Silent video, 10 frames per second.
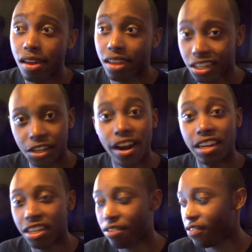This year I
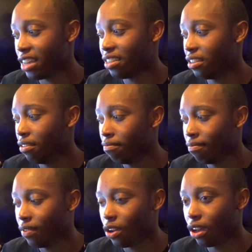actually invested,
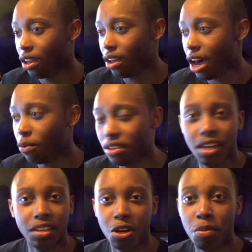I would say
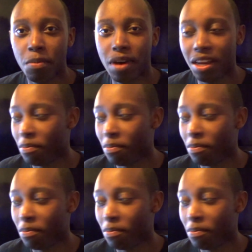a little bit of money,